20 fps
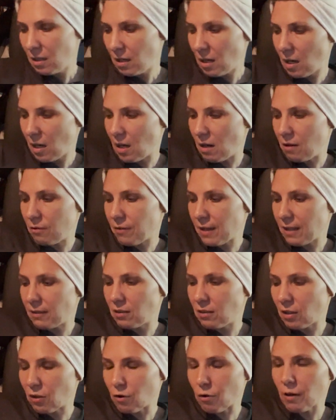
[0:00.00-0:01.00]
uh,
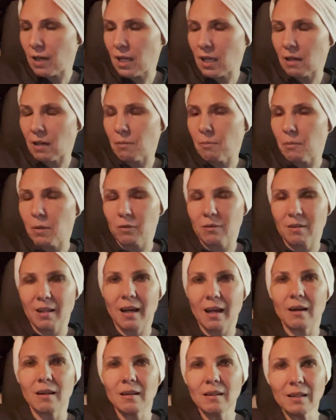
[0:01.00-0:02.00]
Fountain Creek
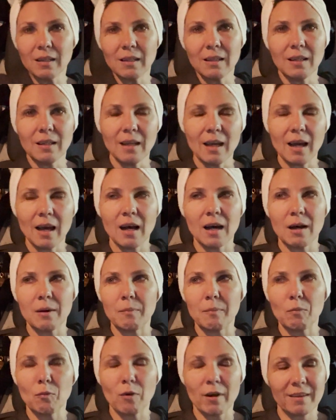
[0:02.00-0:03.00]
Motel
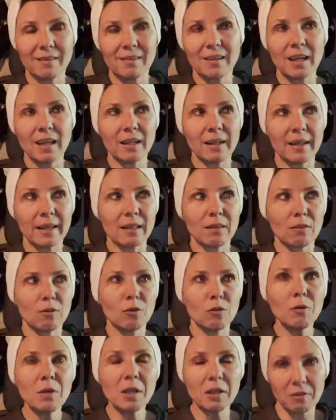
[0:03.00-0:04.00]
um, where I stayed like
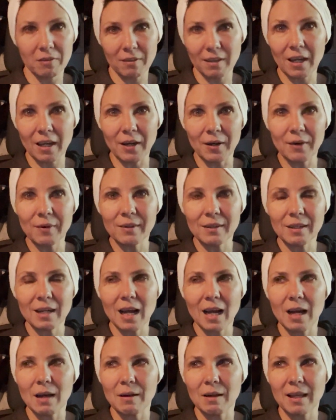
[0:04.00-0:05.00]
two years ago
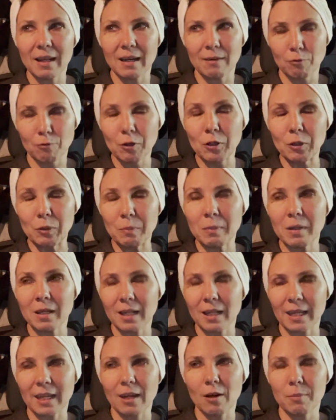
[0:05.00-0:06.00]
uh, in a room,
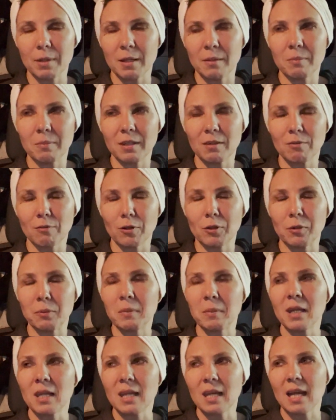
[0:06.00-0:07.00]
like Airbnb
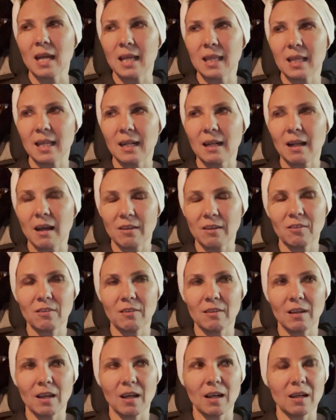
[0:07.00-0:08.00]
room. And then
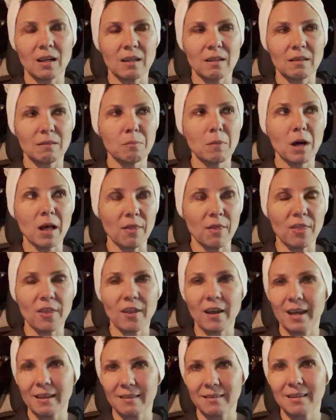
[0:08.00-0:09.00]
last uh, month
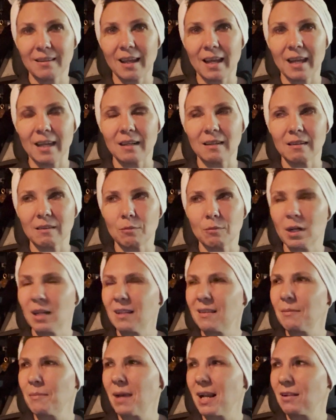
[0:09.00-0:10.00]
I stayed, when I
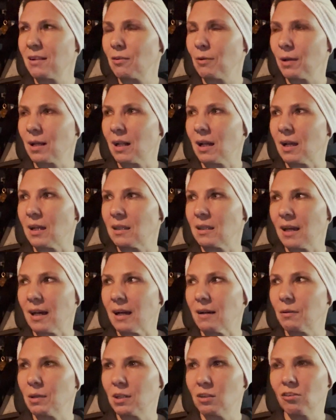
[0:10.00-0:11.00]
did Manitou Incline,
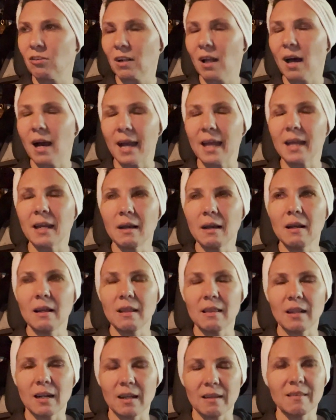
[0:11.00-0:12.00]
yeah, in July,
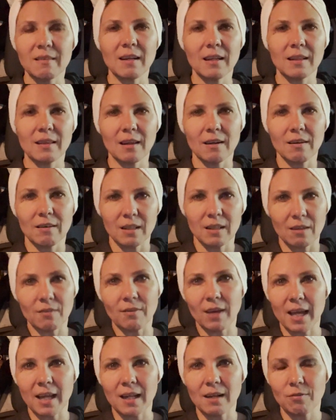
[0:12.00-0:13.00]
then I stayed there in the
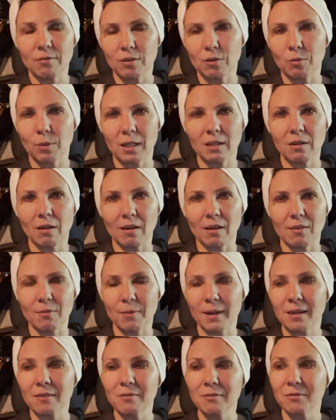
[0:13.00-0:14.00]
van for $20,
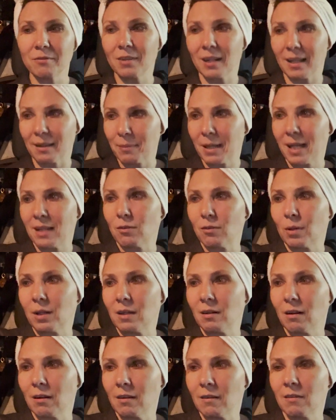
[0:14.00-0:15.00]
but I don't feel like paying
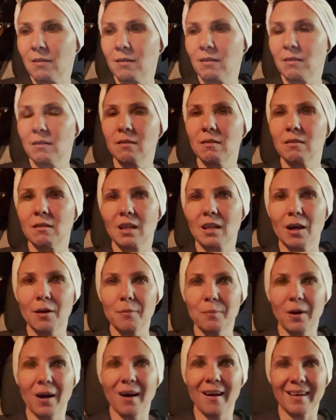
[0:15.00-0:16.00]
$20 to go
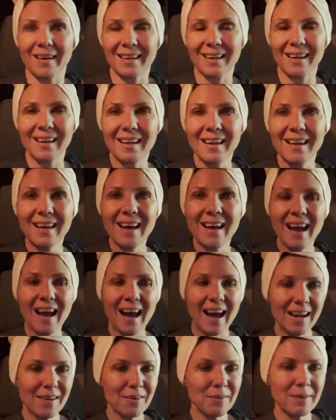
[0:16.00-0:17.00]
park.
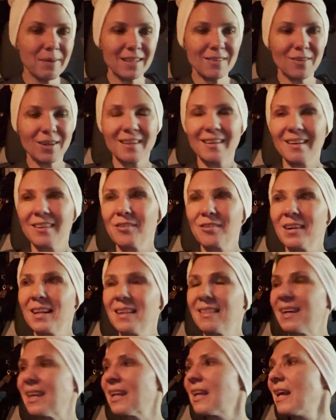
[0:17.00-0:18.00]
I don't want to pay $20 for
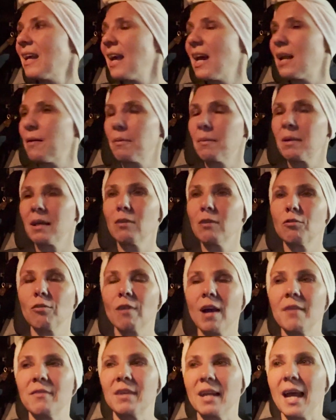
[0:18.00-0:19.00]
anything. Anyway, I'm going to go
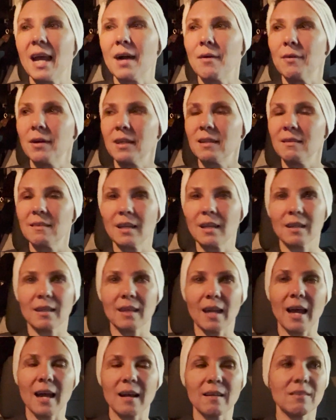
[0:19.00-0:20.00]
drive an hour. I need to get
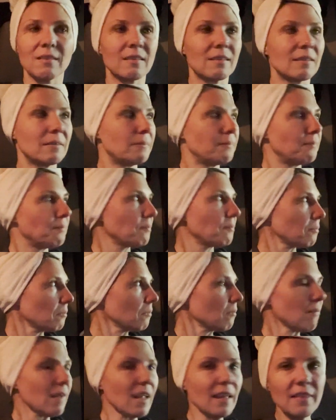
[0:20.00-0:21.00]
gas.
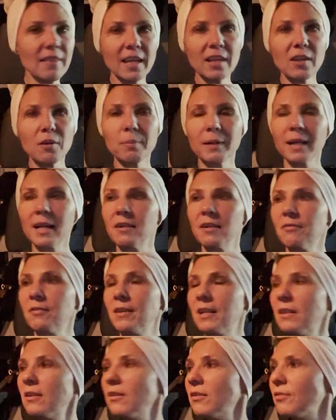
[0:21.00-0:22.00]
Thank you, Planet
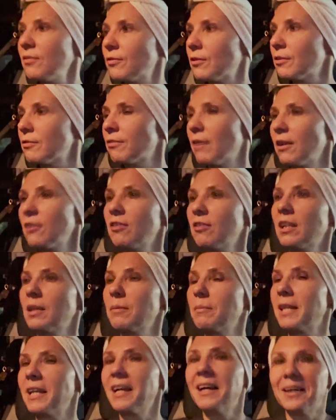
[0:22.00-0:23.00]
Fitness, for
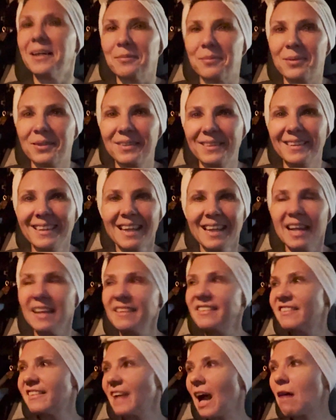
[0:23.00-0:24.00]
freshening me up.
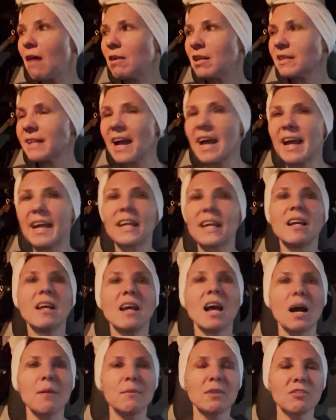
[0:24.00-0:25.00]
it's shower day.
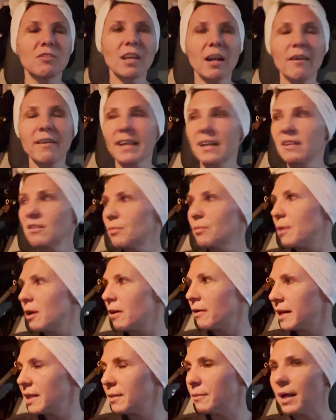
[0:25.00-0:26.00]
I'm going to shower again
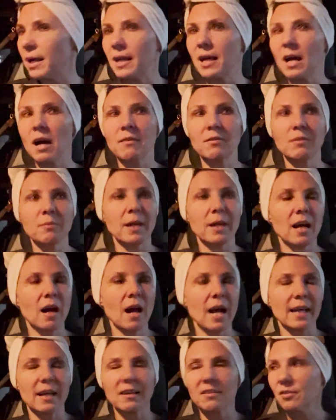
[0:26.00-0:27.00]
tomorrow anyway after my
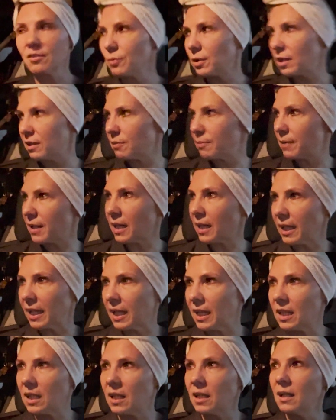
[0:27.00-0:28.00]
hike. I just wanted to be
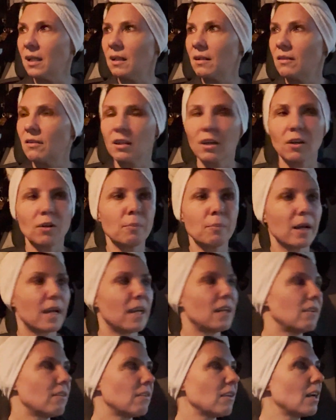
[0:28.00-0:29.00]
clean to go to
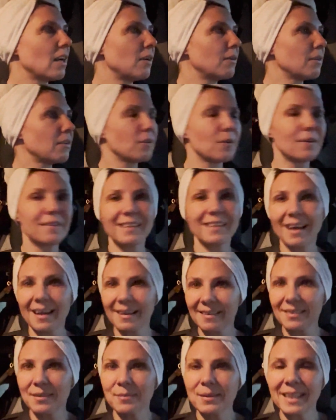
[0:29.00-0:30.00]
bed. So it's always
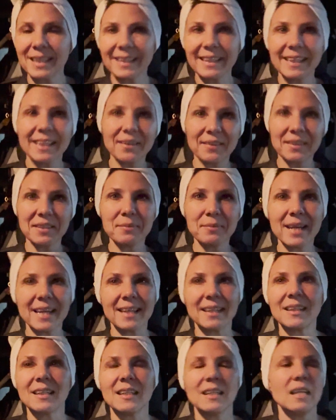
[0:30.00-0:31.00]
nice to be clean going to
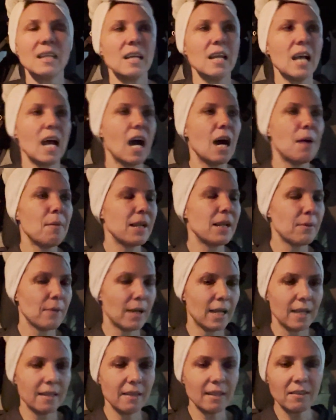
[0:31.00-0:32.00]
bed. Um,
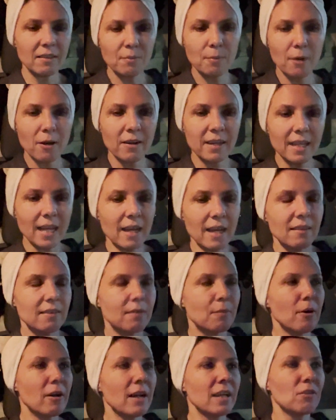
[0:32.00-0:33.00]
anyway, and then tomorrow, yeah,
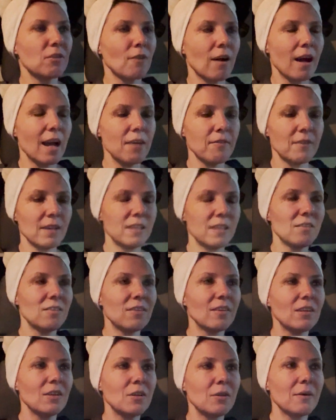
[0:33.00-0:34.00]
tomorrow I drive
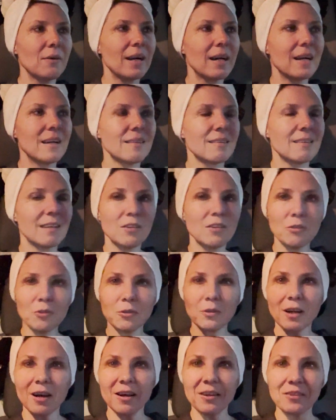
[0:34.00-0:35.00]
into uh,
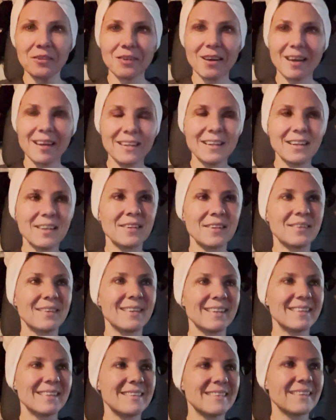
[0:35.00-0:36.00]
central Colorado.
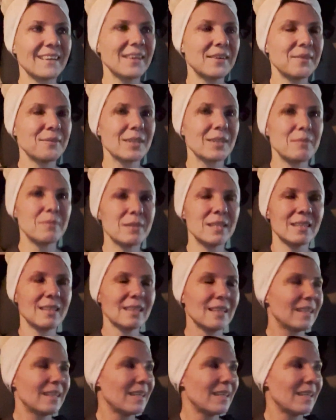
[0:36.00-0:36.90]
So I'm going to be